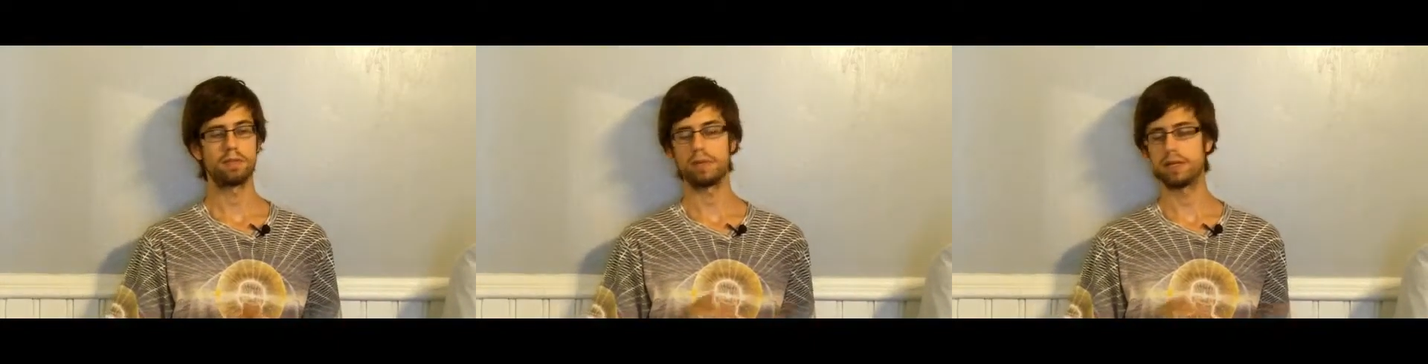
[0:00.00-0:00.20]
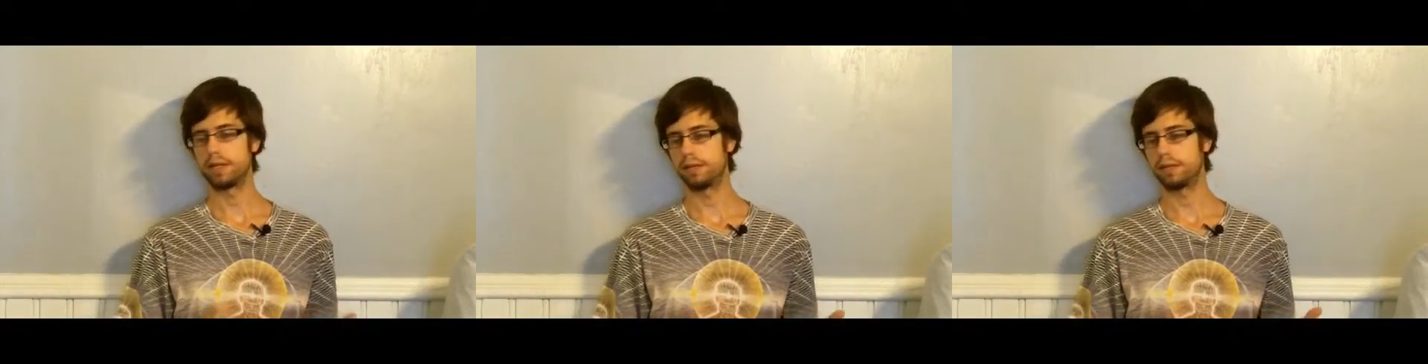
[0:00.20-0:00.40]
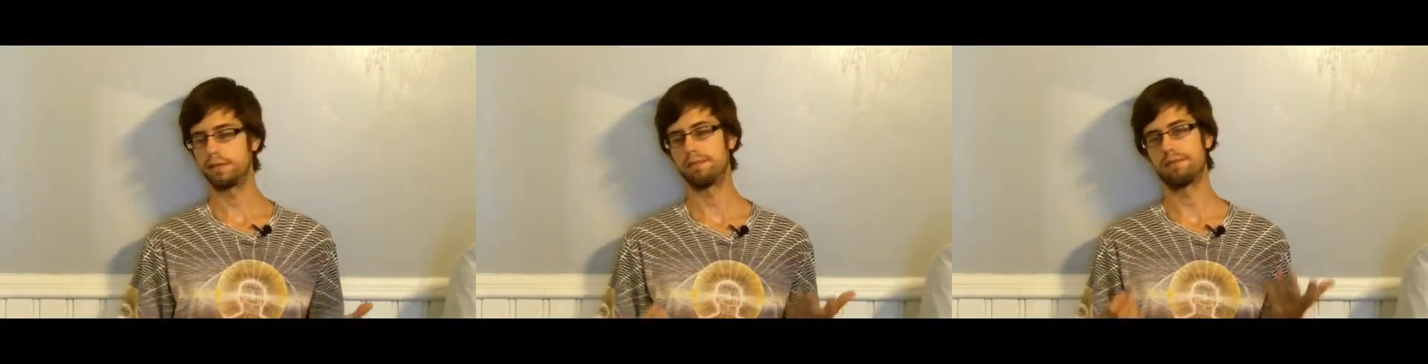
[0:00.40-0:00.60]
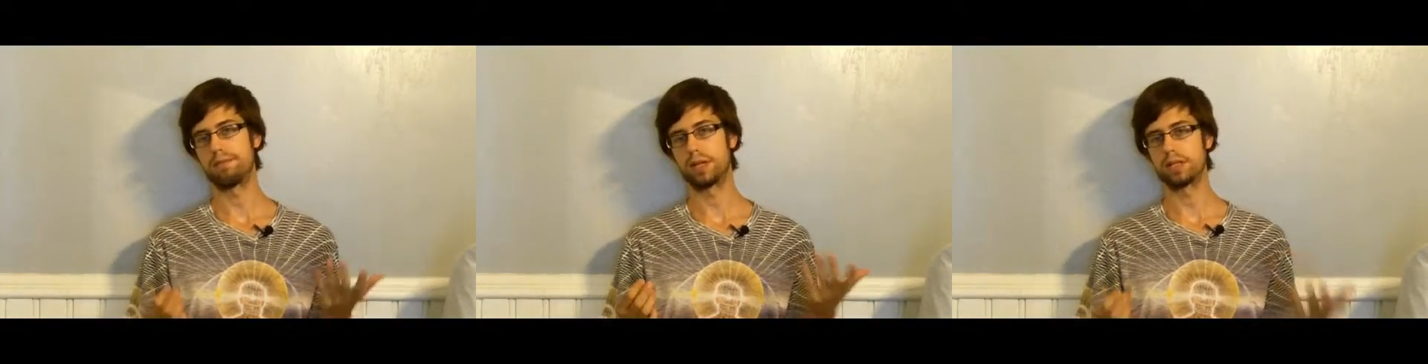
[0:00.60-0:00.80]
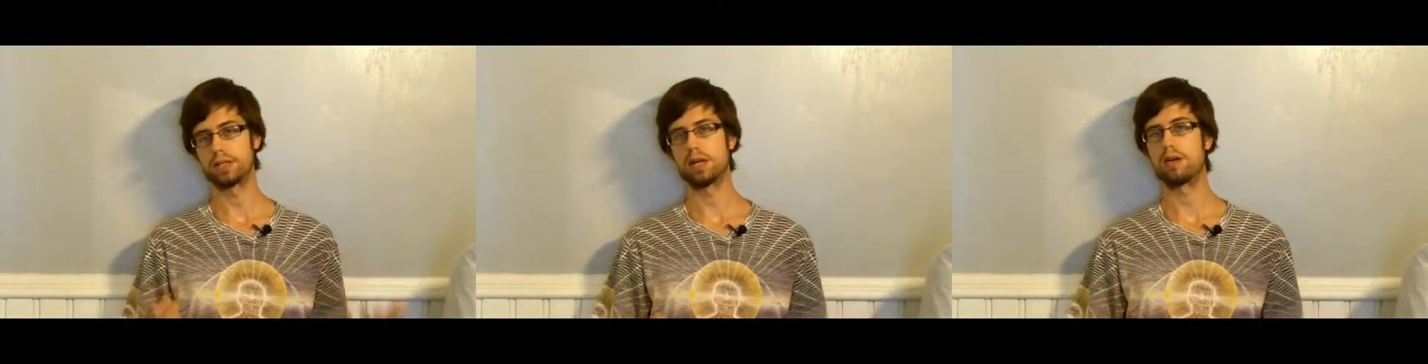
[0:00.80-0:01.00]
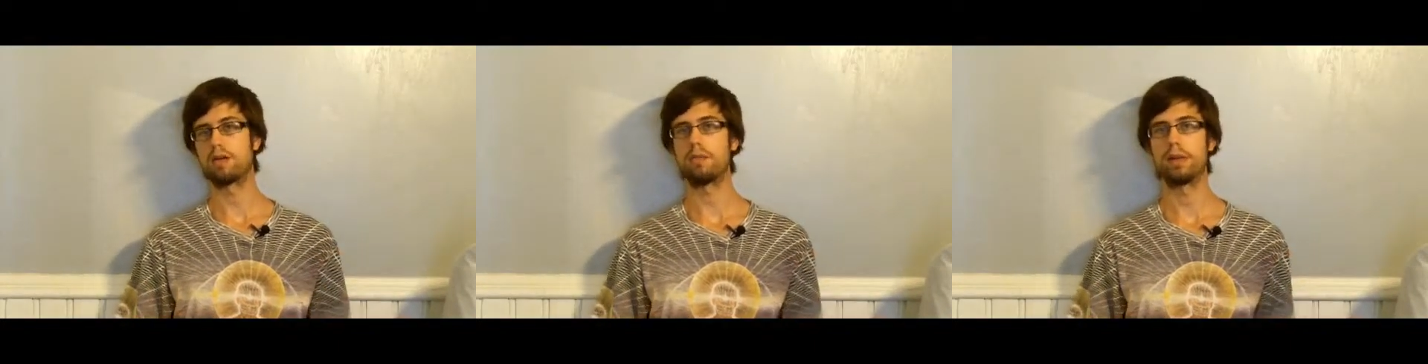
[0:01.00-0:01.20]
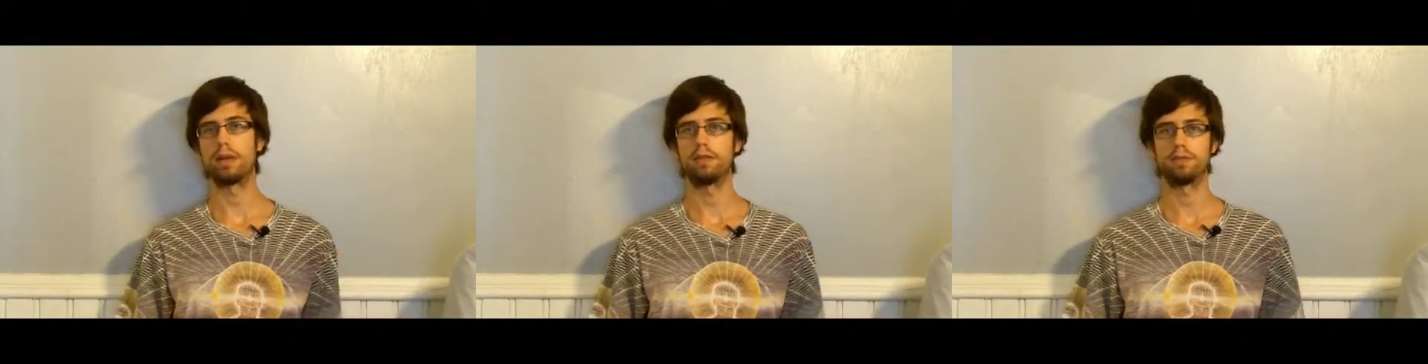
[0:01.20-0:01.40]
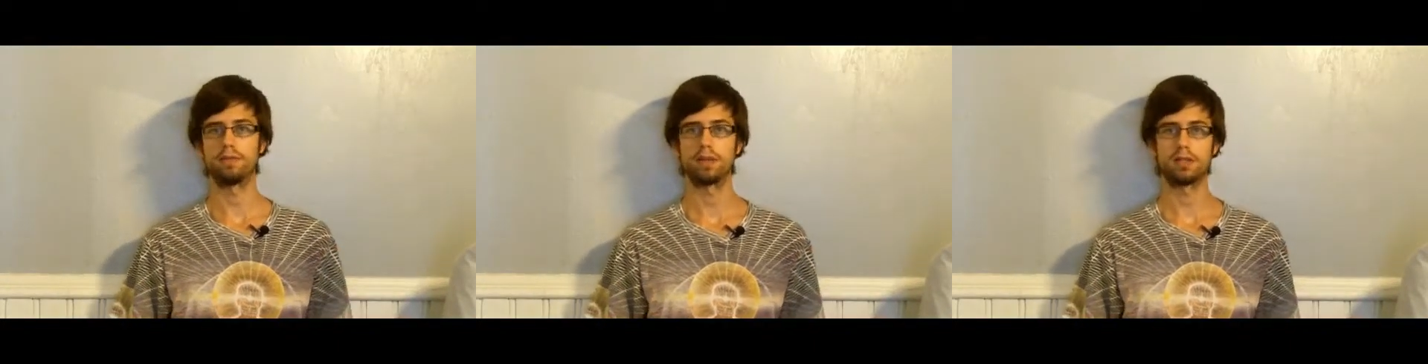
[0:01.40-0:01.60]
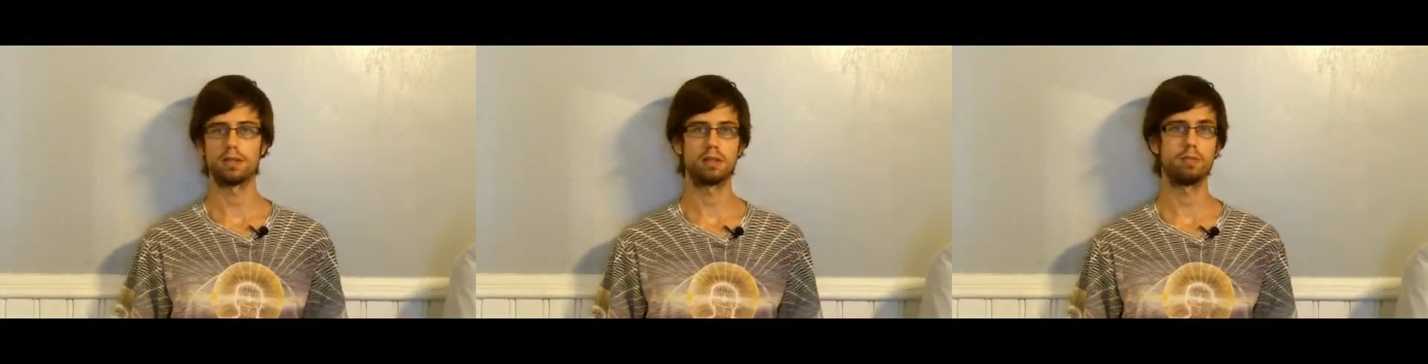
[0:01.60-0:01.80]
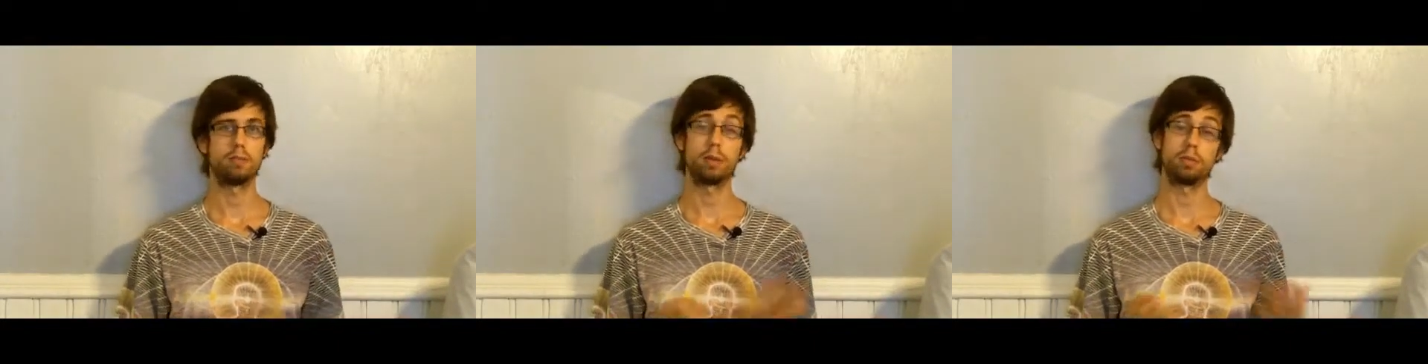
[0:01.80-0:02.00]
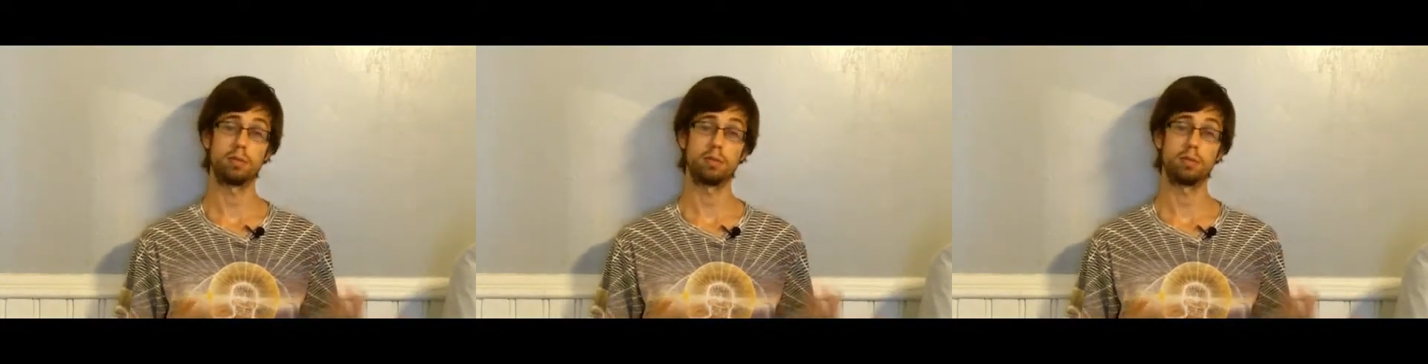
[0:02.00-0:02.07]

for me, that's how it manifested.